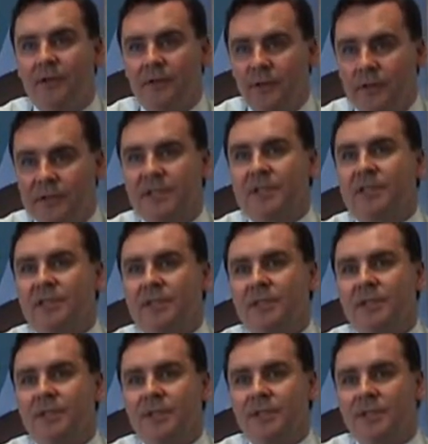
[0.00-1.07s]
There was a
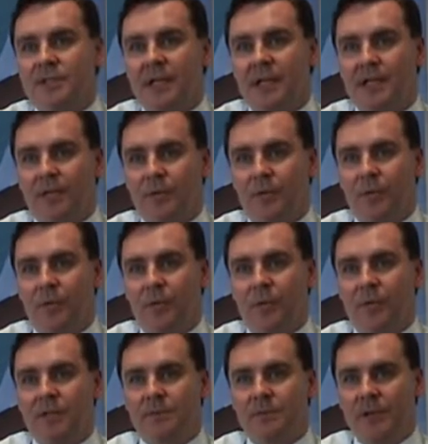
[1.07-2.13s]
decision that was taken at one
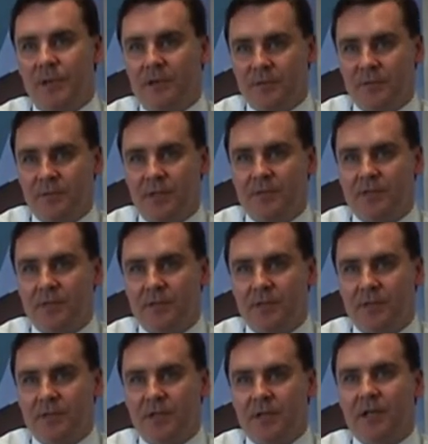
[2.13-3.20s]
point because of
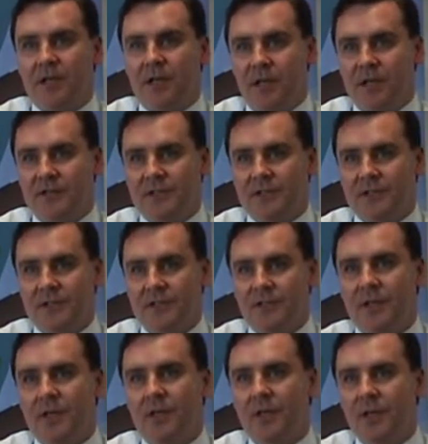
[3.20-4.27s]
profitability and cost issues.